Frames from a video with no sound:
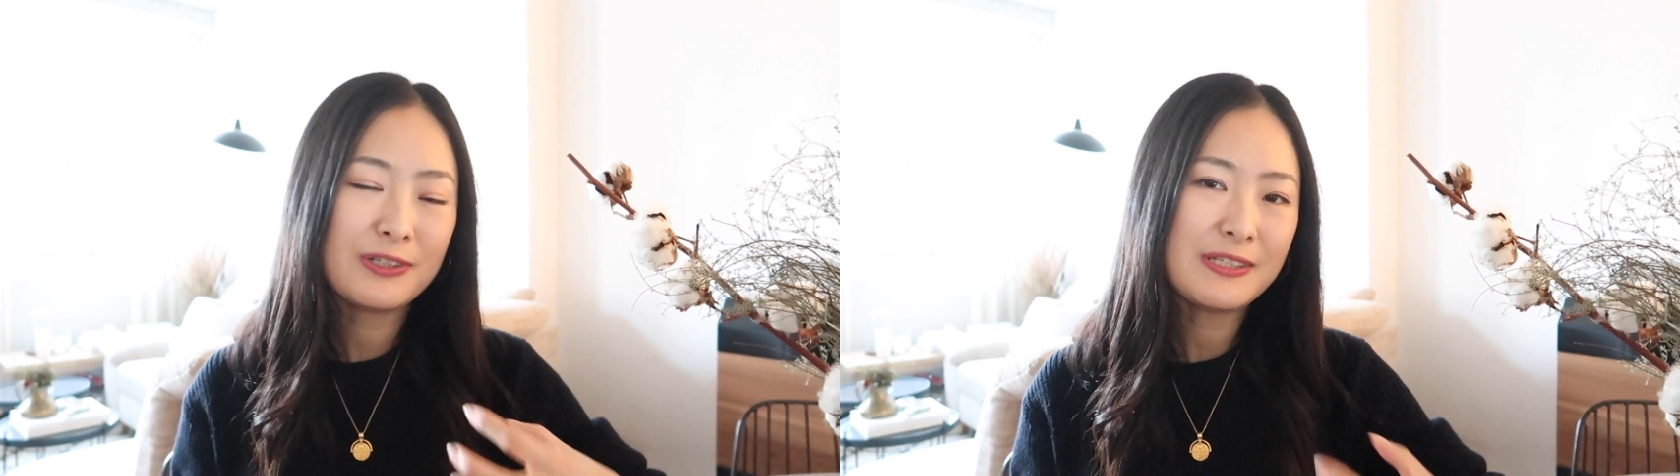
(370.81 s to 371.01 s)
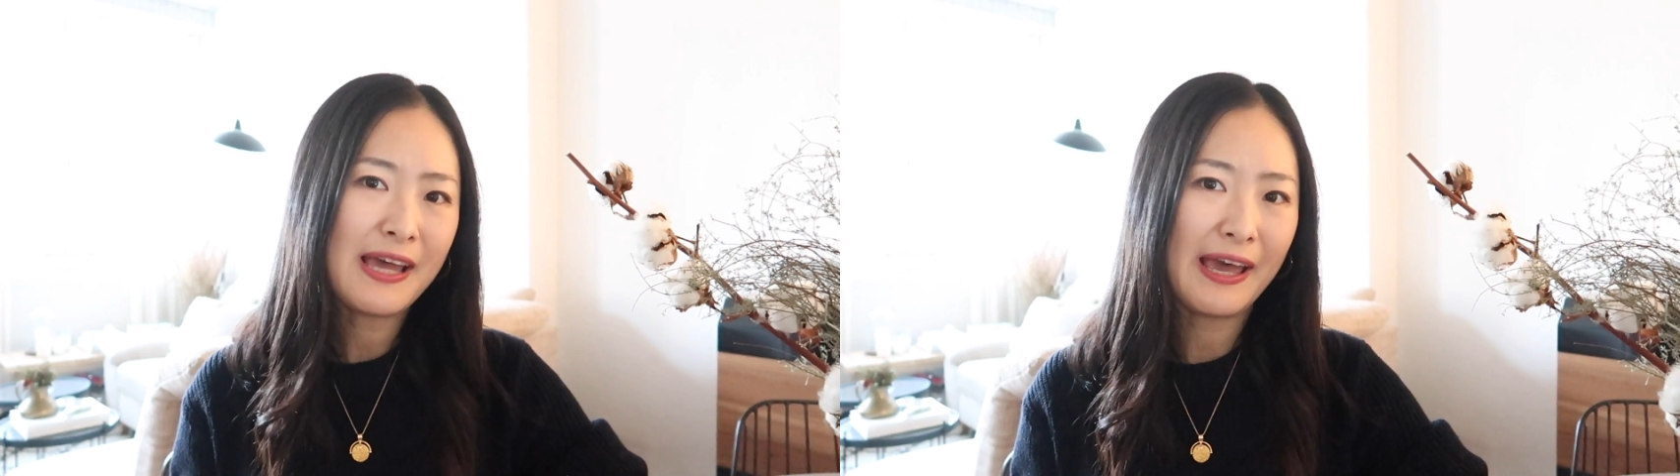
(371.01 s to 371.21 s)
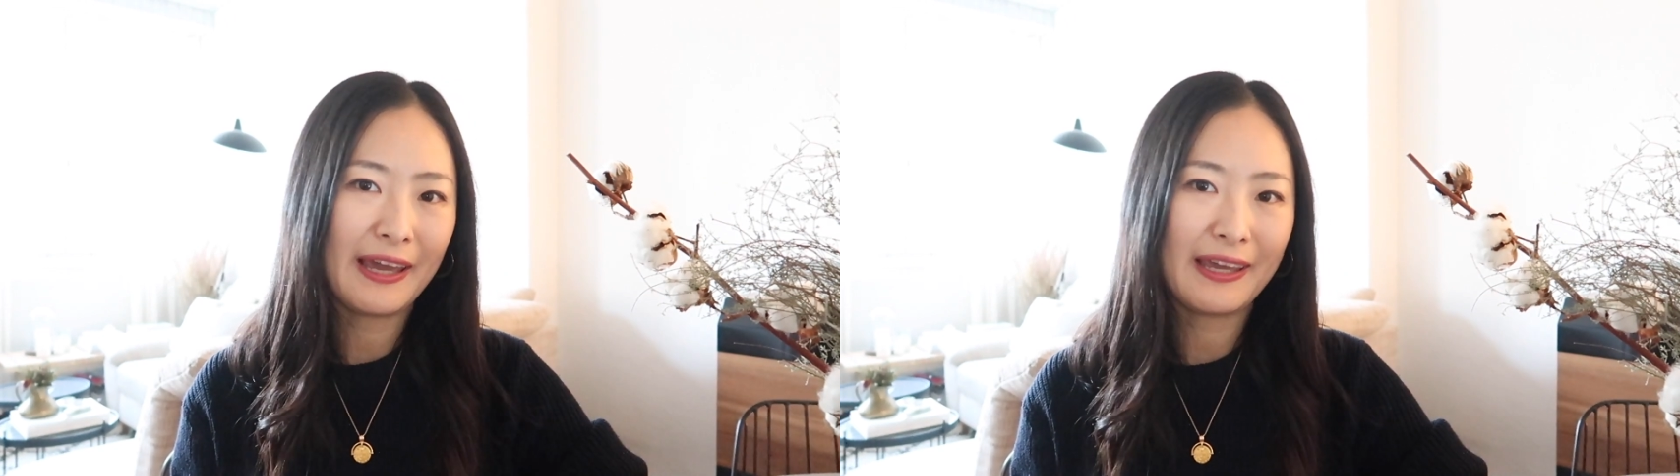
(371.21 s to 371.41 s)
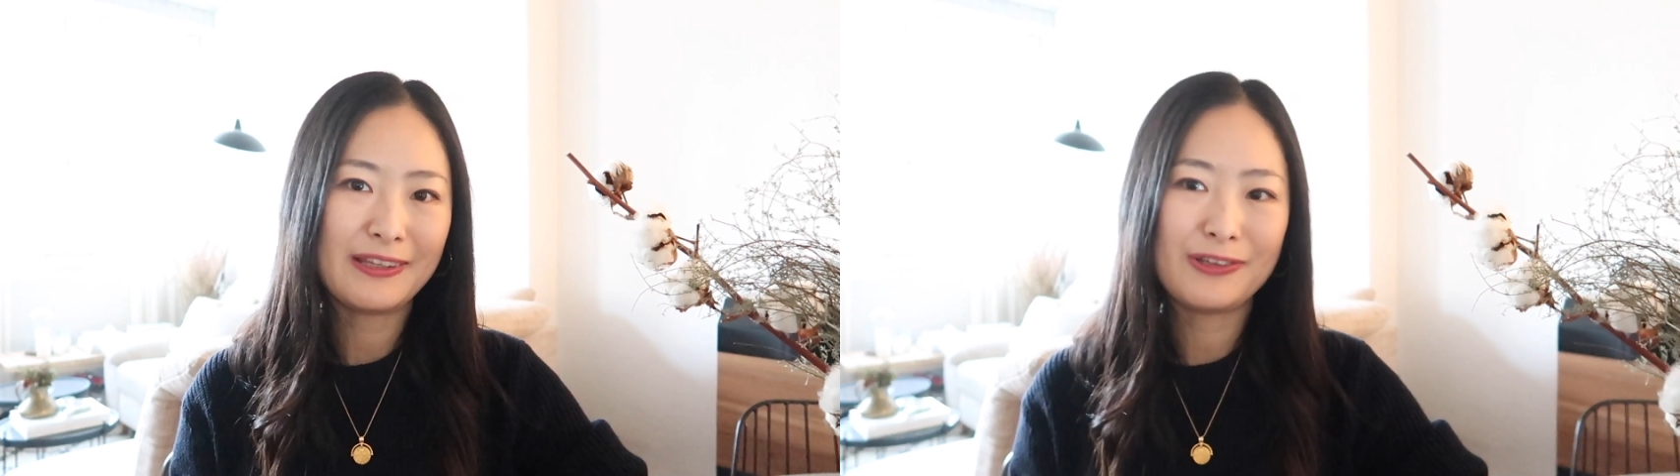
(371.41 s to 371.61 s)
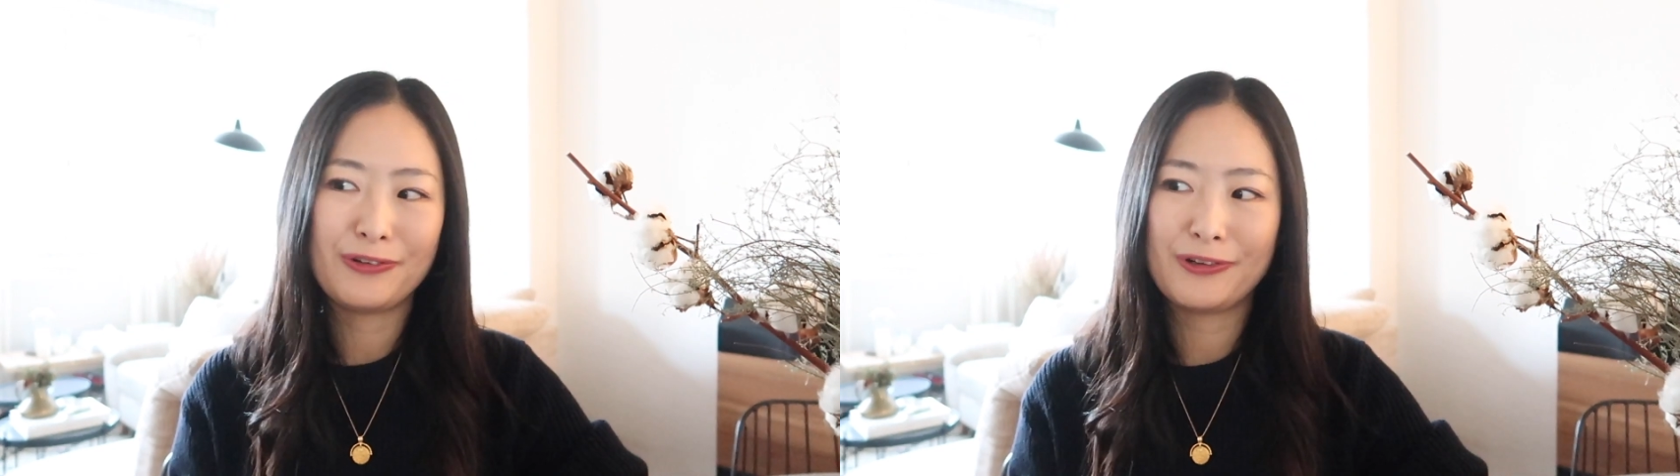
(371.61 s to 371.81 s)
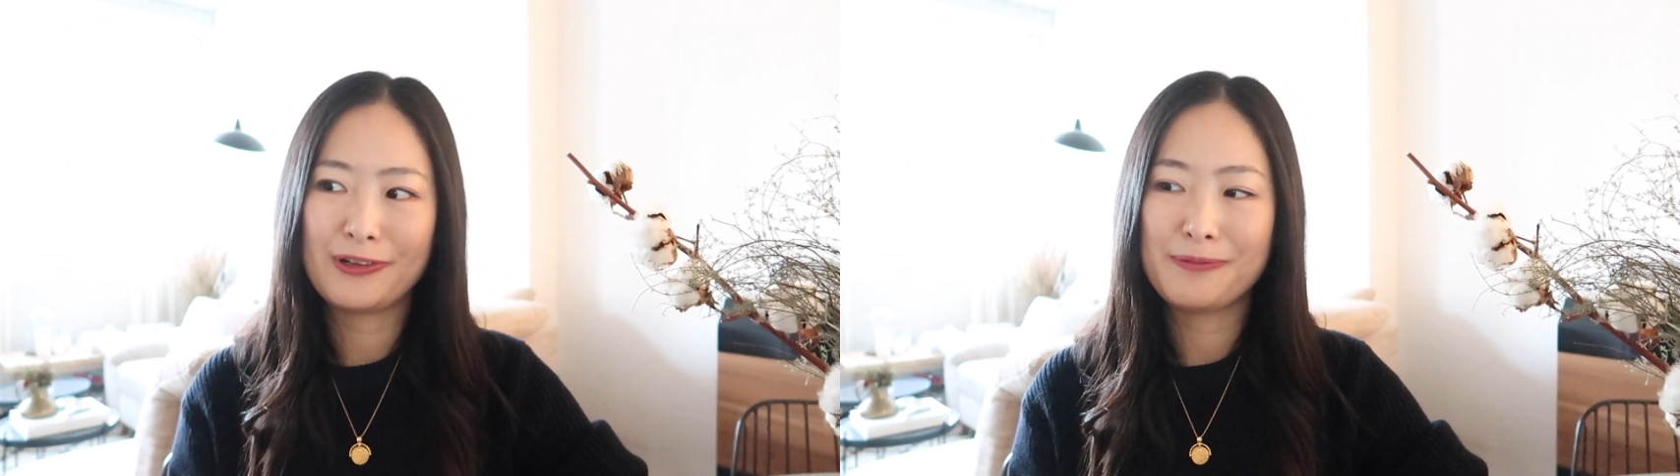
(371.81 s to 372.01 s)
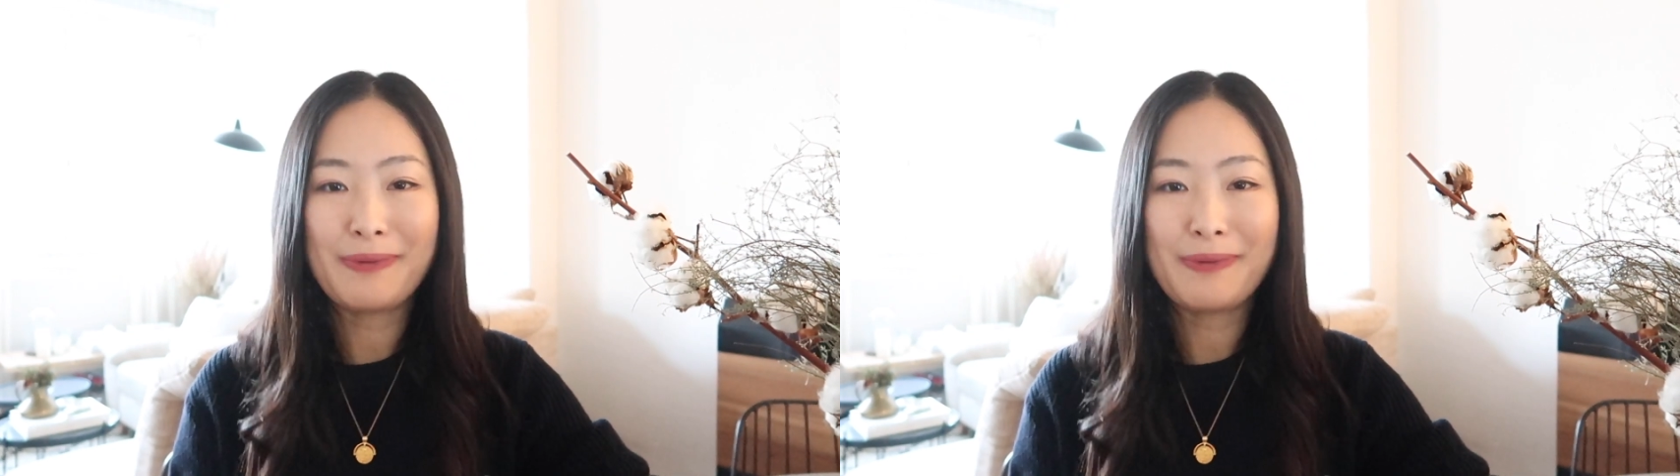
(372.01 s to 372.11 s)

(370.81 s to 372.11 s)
could hate your